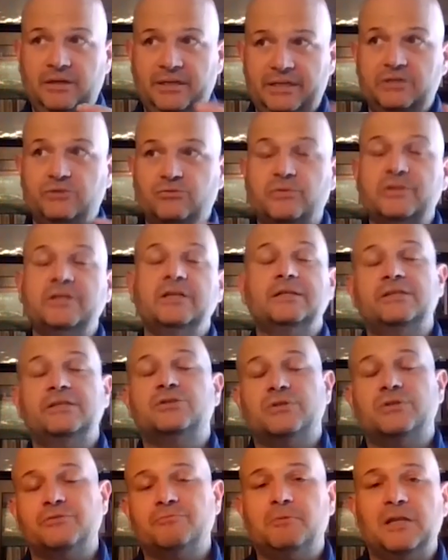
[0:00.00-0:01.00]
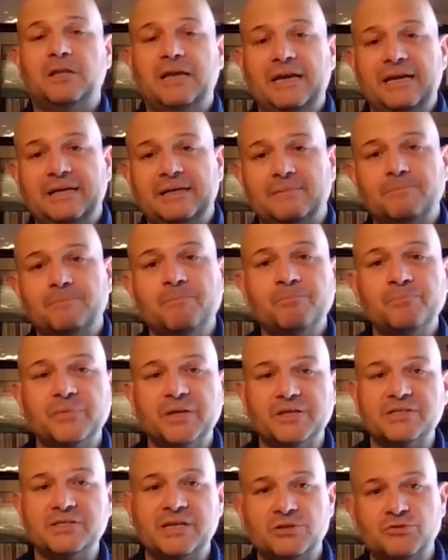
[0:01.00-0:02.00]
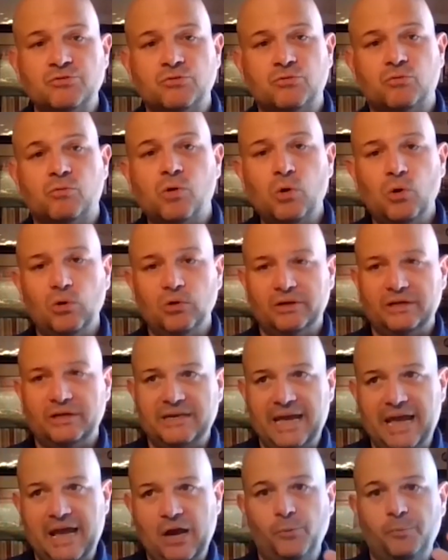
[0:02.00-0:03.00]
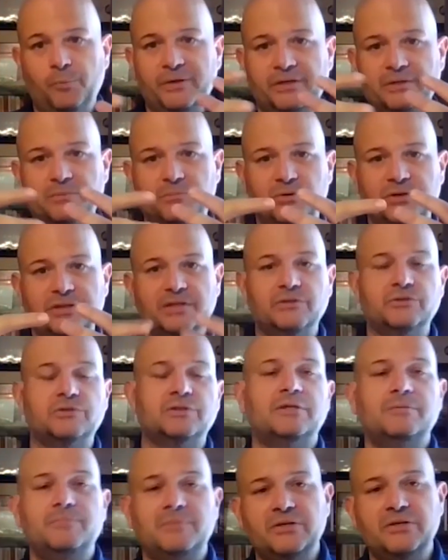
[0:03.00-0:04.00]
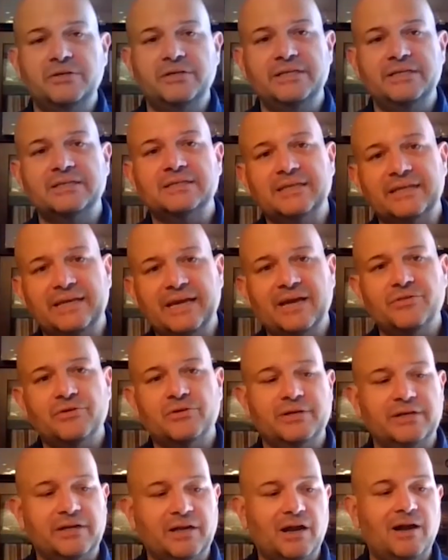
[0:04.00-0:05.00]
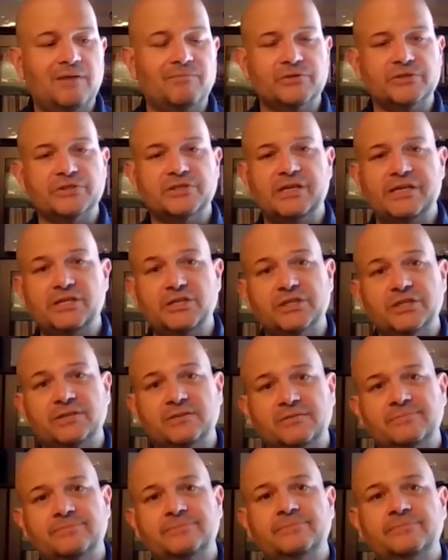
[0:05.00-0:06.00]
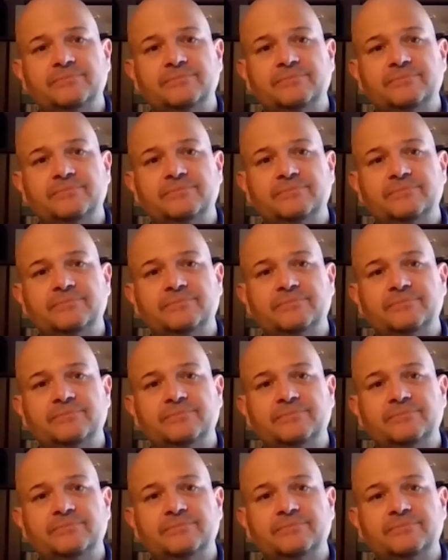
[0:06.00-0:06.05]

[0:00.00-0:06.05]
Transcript: is really sort of playing a central role in helping to bring those communities together in conversation,